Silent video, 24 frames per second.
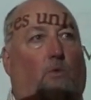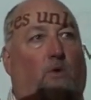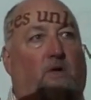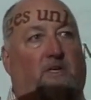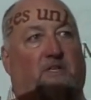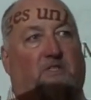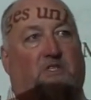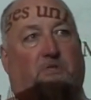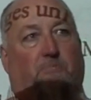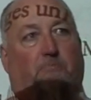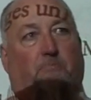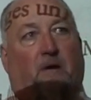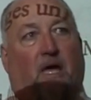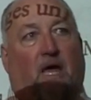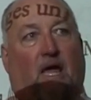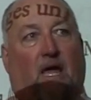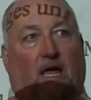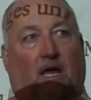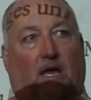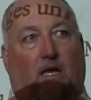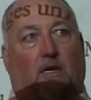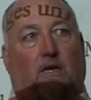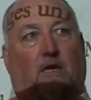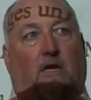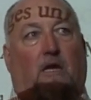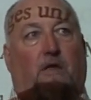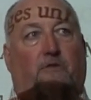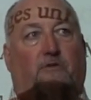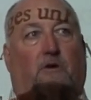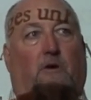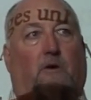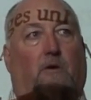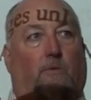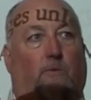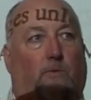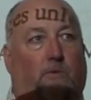was made
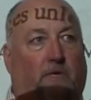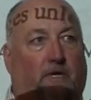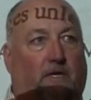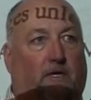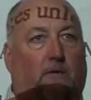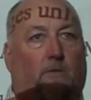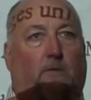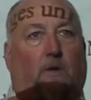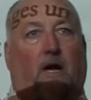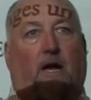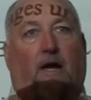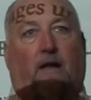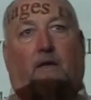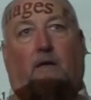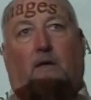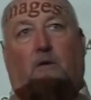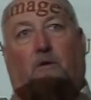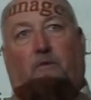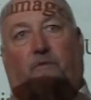either in writing